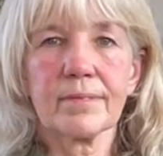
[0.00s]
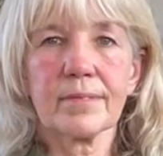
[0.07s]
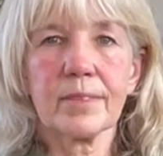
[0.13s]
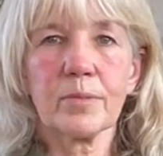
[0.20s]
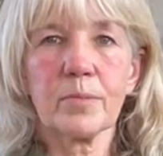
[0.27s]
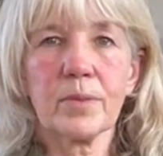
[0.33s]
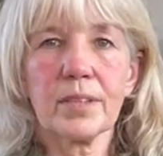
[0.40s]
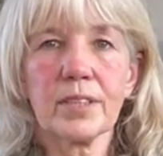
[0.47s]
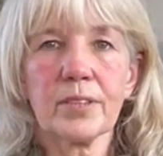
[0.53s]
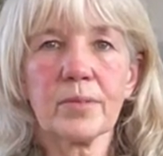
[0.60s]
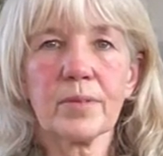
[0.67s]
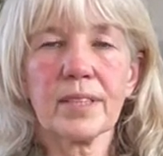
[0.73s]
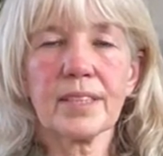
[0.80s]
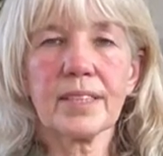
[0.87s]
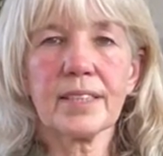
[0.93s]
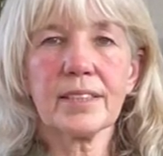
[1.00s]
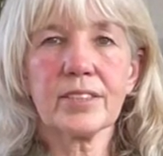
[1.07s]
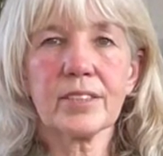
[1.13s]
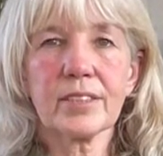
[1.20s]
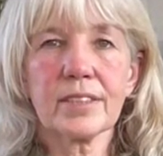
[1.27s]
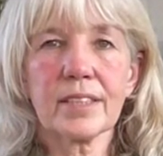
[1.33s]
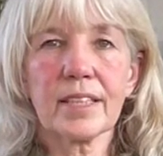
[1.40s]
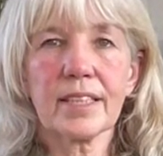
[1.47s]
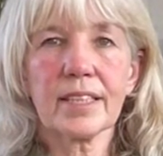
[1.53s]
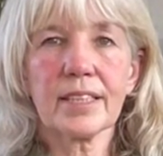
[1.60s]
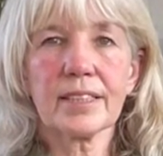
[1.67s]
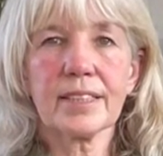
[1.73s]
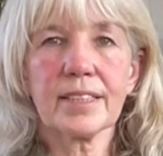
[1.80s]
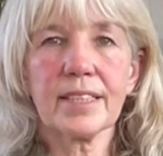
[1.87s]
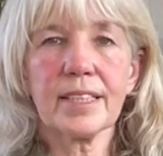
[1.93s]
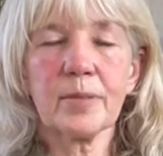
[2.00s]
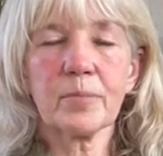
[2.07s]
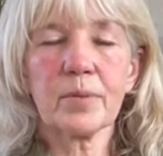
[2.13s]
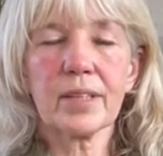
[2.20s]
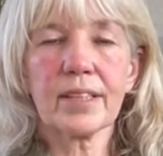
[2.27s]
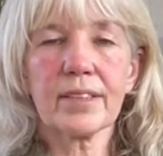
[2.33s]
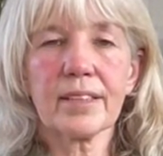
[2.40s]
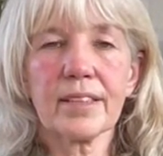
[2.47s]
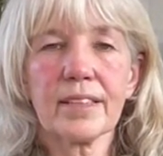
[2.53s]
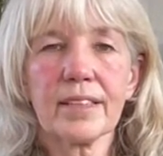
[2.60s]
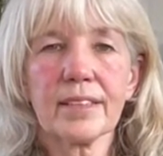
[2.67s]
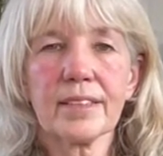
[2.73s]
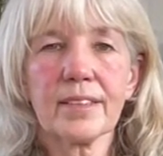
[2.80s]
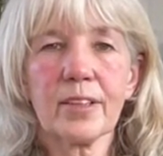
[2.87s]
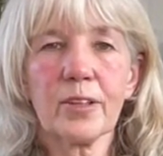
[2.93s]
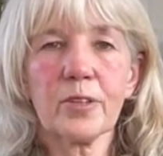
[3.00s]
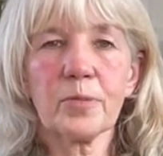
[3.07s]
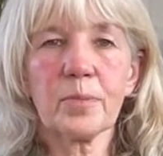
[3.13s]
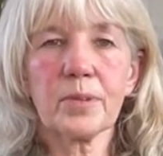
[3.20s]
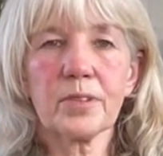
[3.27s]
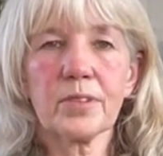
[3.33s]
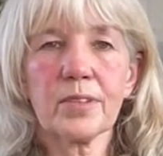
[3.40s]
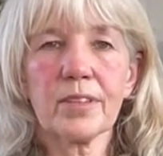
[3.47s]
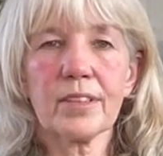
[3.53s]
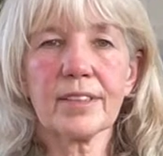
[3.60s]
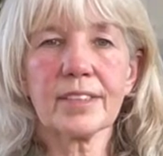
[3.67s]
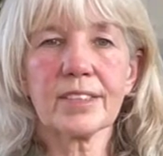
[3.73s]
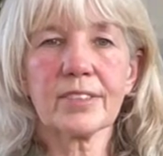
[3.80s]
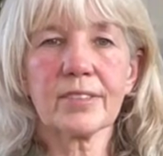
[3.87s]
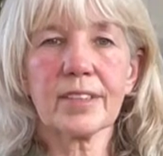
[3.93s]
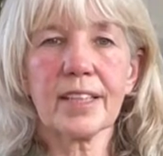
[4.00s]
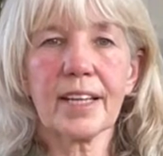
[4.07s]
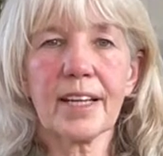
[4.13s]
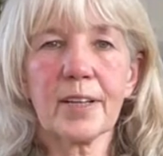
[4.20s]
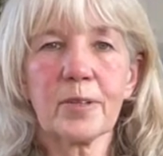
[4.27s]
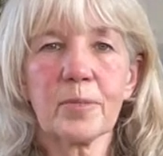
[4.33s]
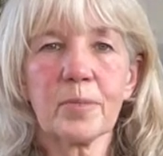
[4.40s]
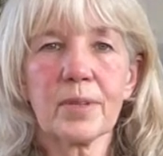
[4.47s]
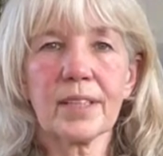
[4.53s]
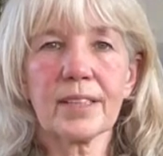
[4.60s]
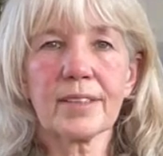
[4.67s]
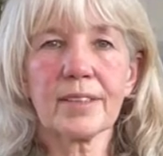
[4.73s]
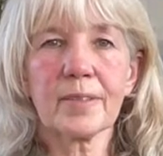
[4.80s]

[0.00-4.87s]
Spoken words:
And when you're ready, just take a deep breath in, open your eyes on the out breath.